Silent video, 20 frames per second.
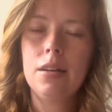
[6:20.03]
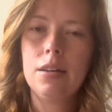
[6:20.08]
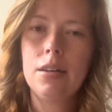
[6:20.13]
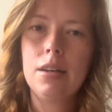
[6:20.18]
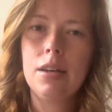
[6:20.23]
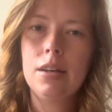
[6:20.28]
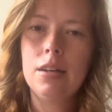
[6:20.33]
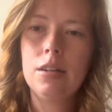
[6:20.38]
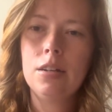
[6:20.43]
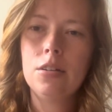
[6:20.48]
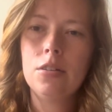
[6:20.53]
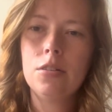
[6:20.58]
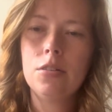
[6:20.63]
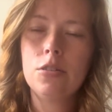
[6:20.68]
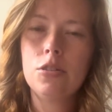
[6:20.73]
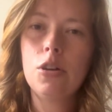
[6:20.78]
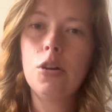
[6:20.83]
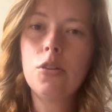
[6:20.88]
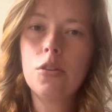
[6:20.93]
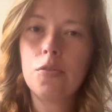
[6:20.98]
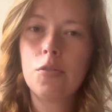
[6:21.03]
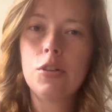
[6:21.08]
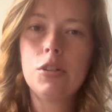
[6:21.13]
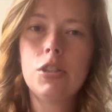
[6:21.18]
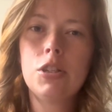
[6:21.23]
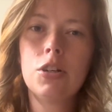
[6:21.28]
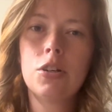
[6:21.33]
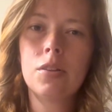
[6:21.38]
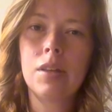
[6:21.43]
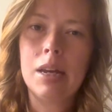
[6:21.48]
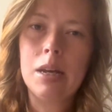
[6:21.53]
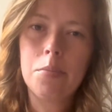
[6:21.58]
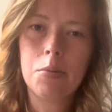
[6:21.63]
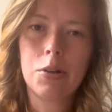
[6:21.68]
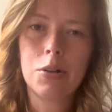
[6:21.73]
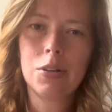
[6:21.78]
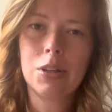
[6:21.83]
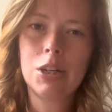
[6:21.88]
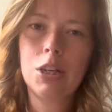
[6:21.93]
can sow the fruits of your labor.